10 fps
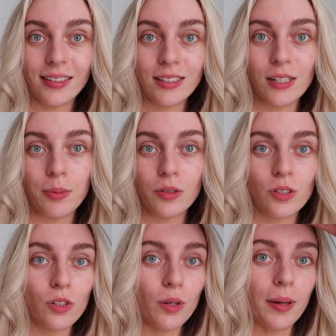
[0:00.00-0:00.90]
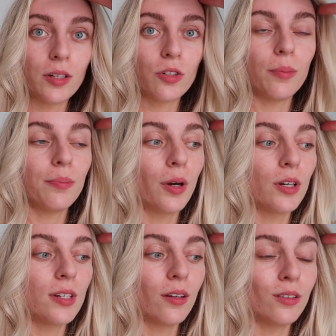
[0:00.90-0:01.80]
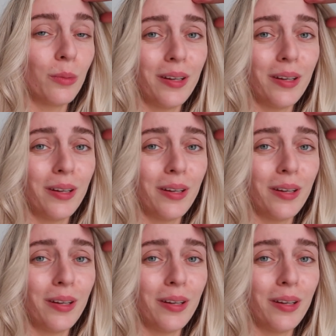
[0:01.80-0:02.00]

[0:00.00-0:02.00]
Like, she booked a 2-bedroom hotel so